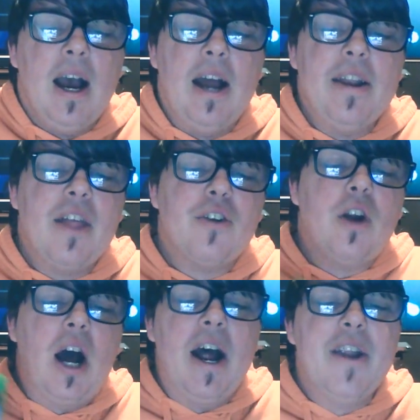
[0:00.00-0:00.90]
Another
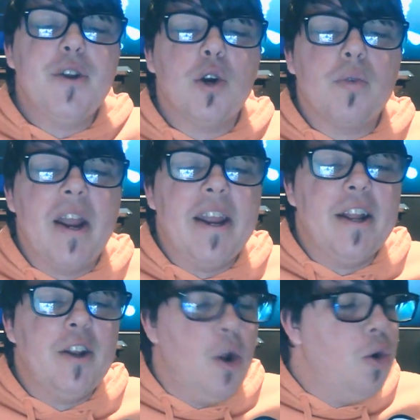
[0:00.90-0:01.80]

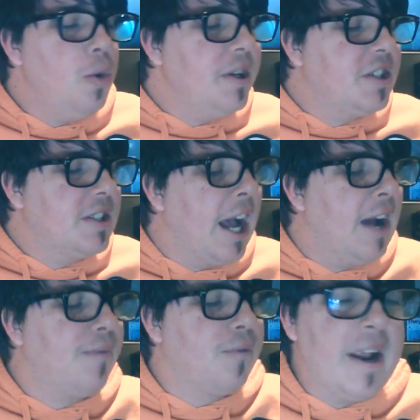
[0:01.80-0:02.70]
underrated
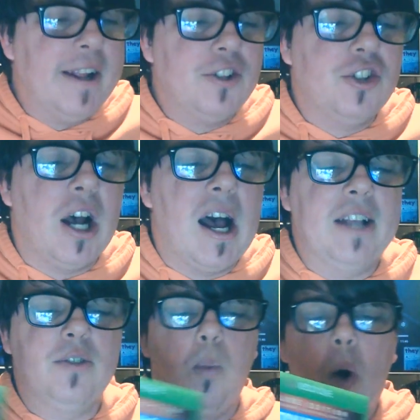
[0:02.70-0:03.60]
Ubisoft
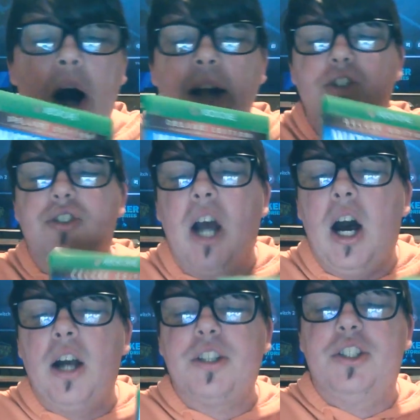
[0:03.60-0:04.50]
franchise, Watch
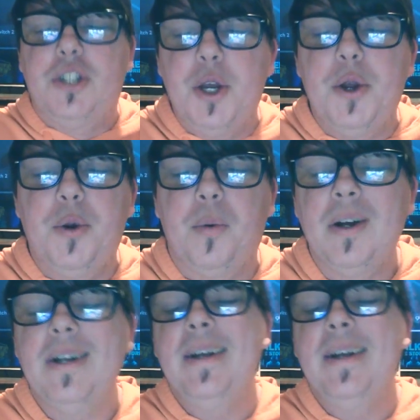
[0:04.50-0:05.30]
Dogs 2.